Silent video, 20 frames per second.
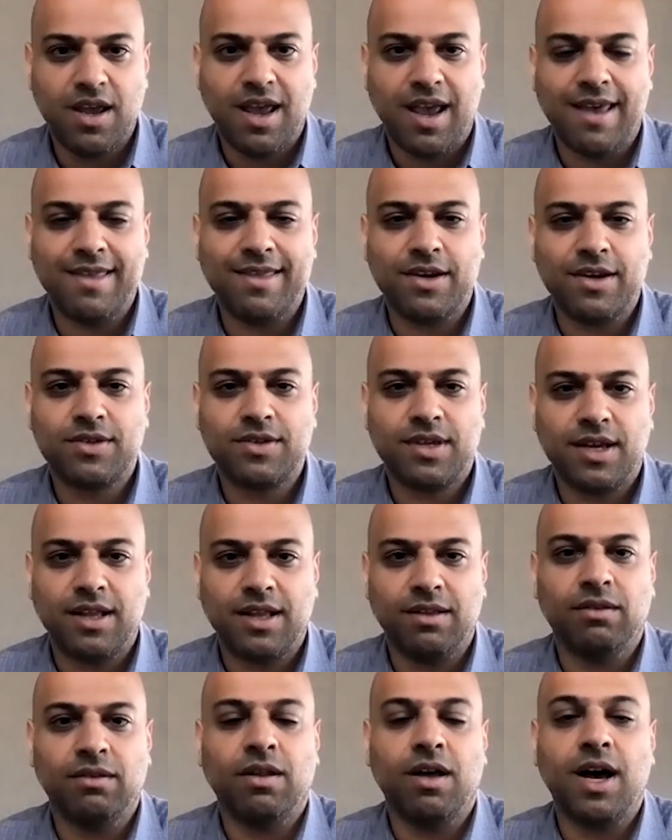And there's a
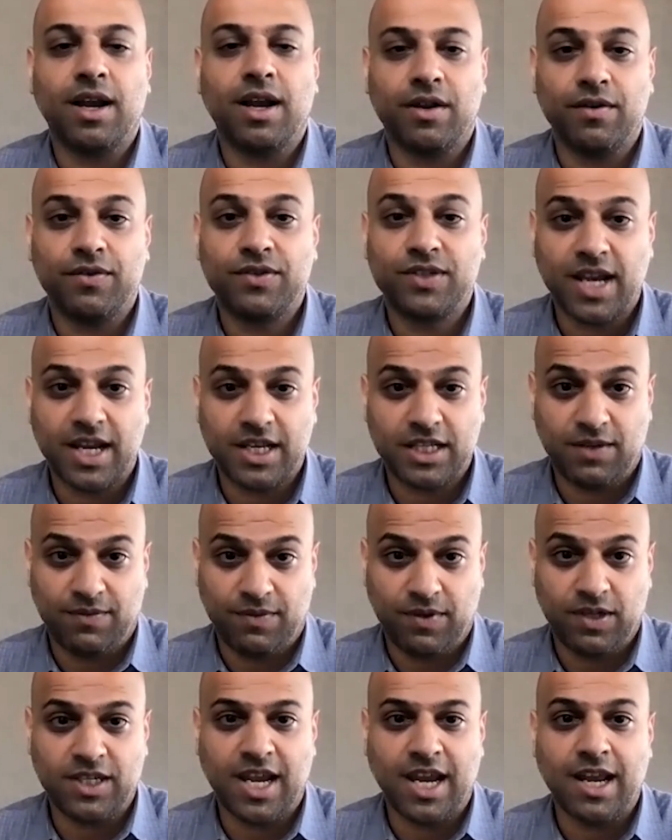lot of
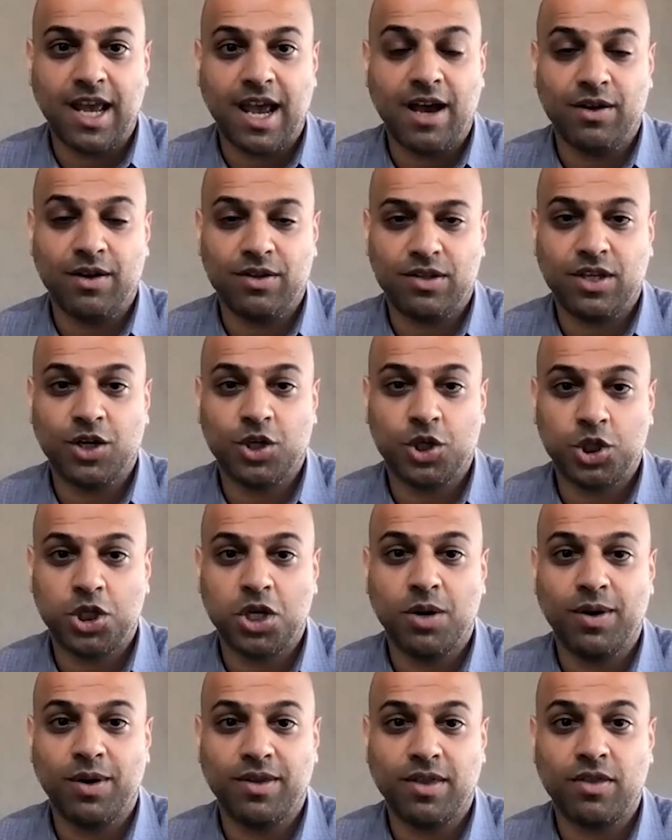scientific data out there
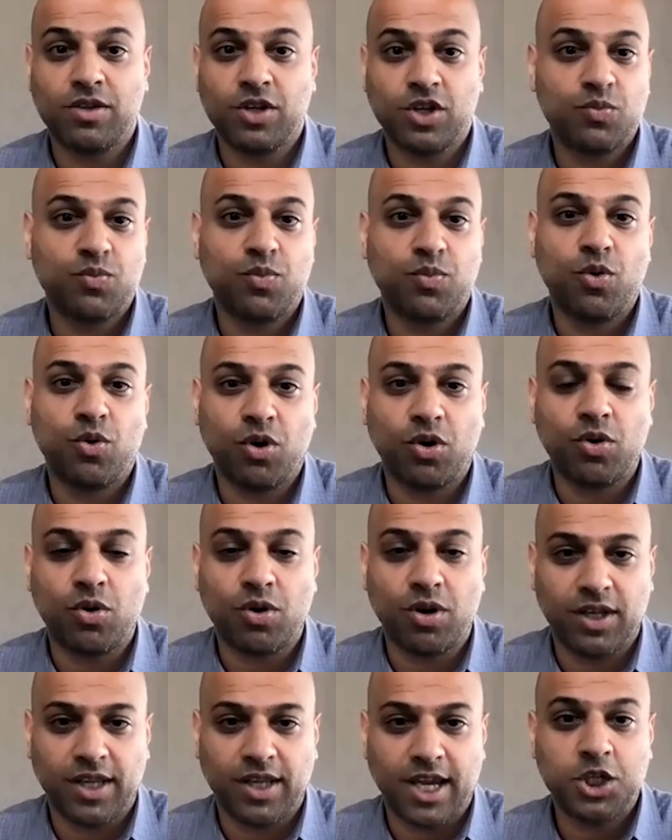showing that there's poor
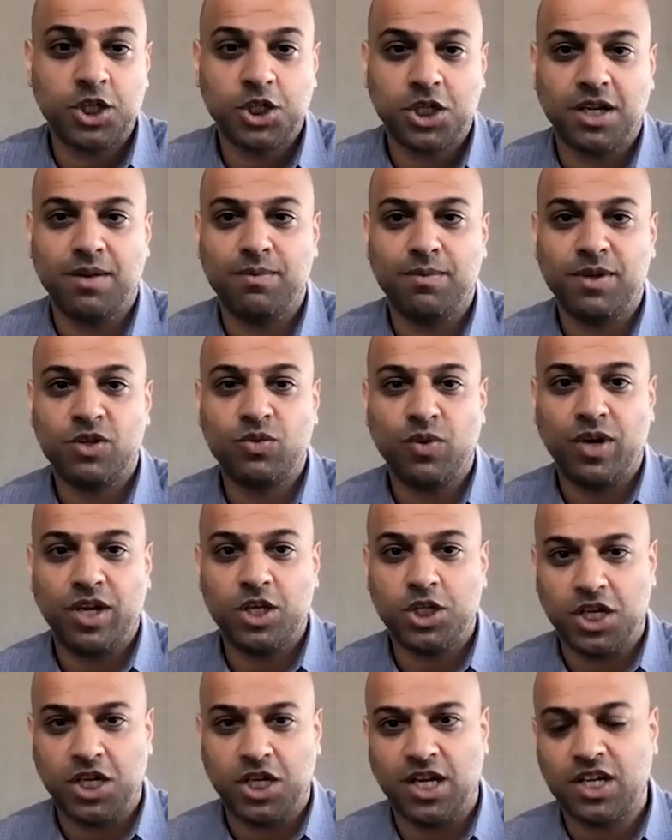correlation between
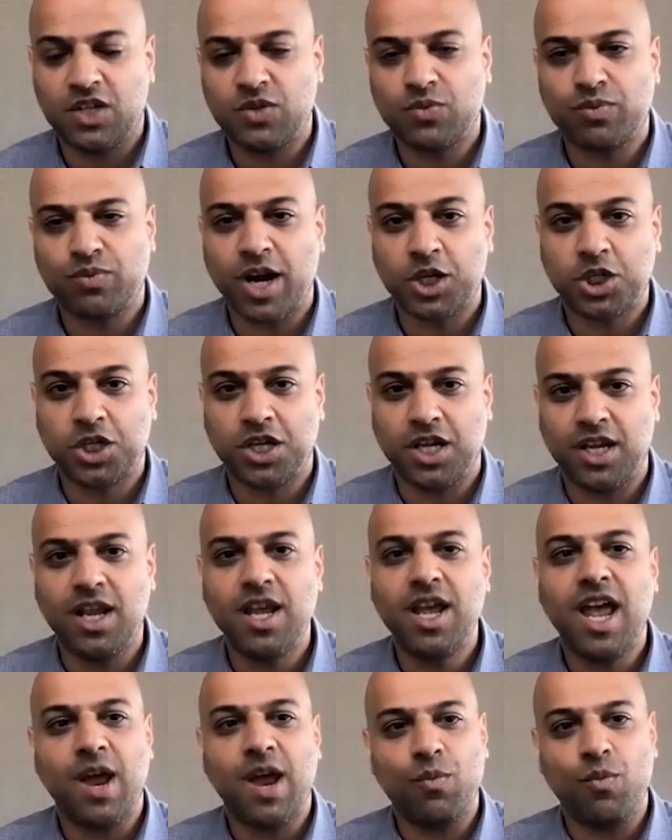gene expression
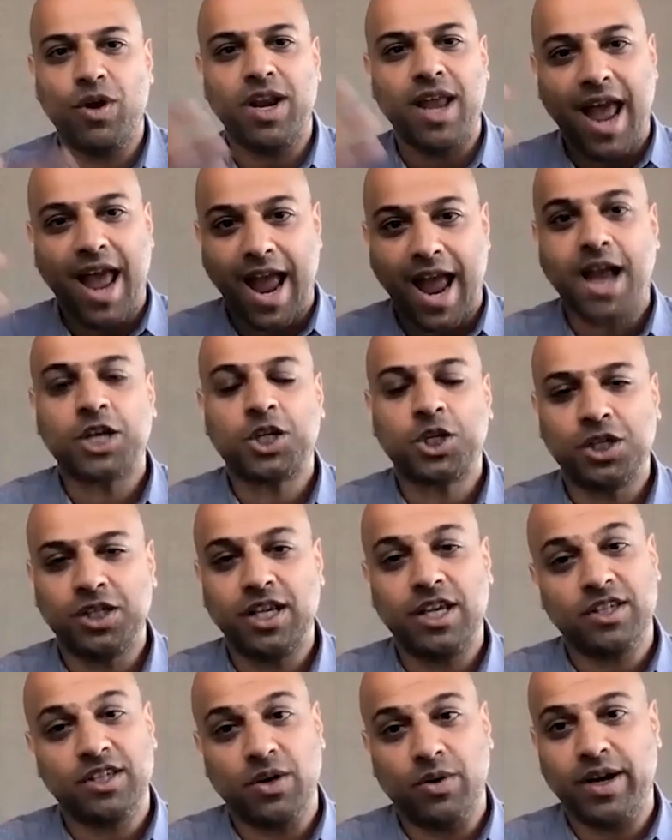and what actually
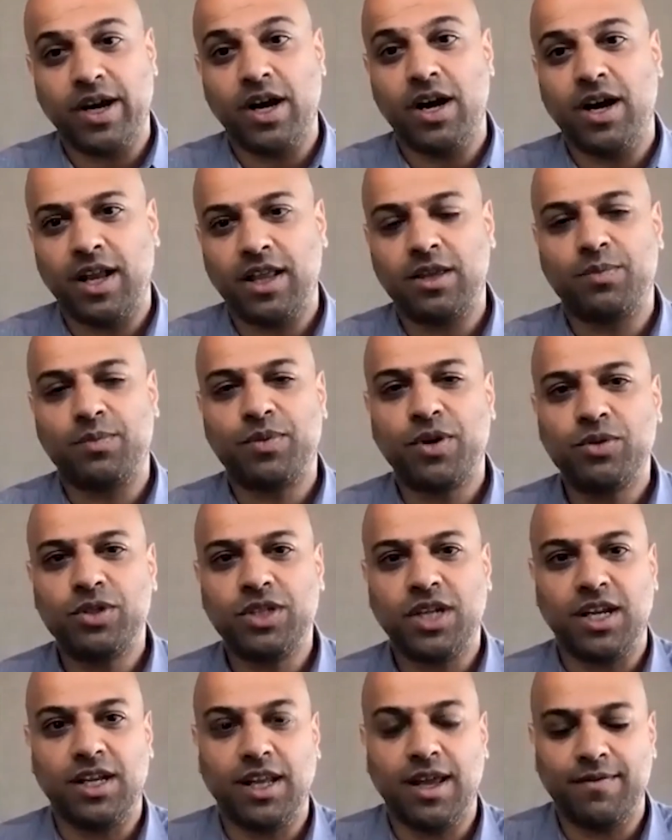is going on at the
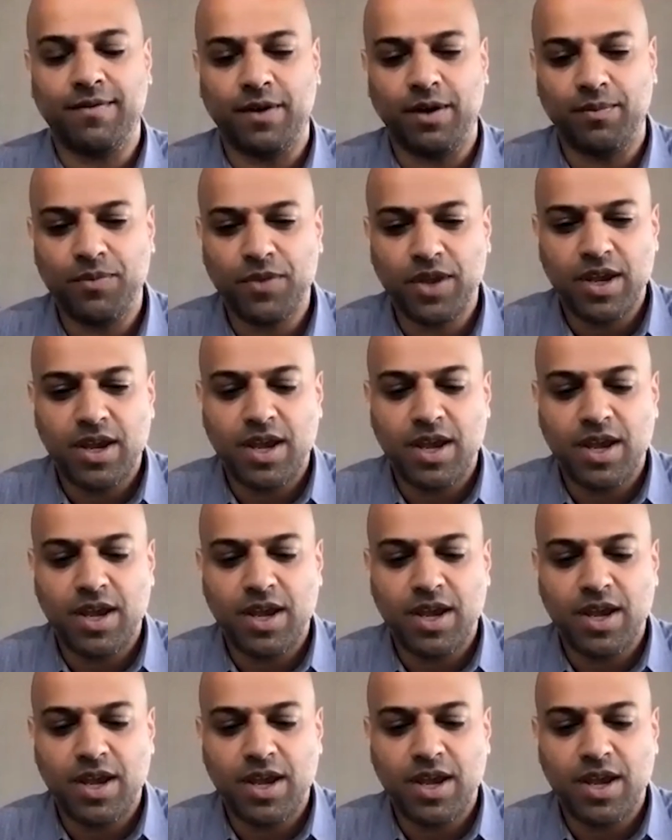protein level.